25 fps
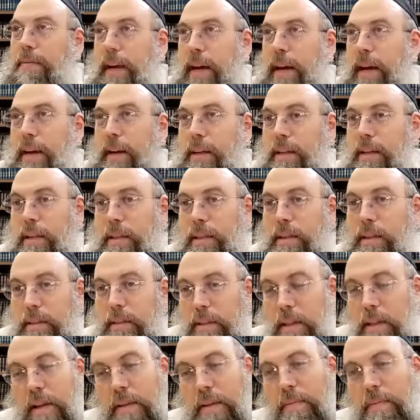10,
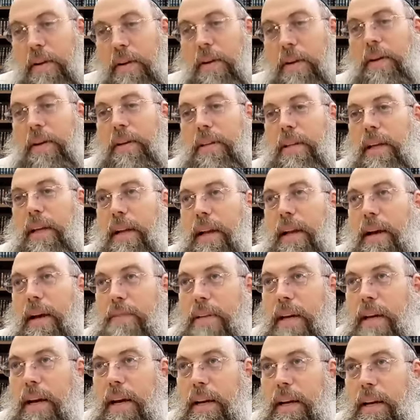so then very good, then you
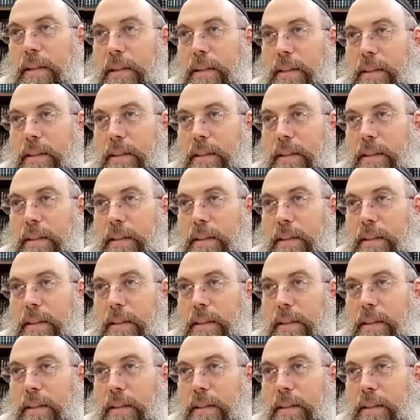have 10.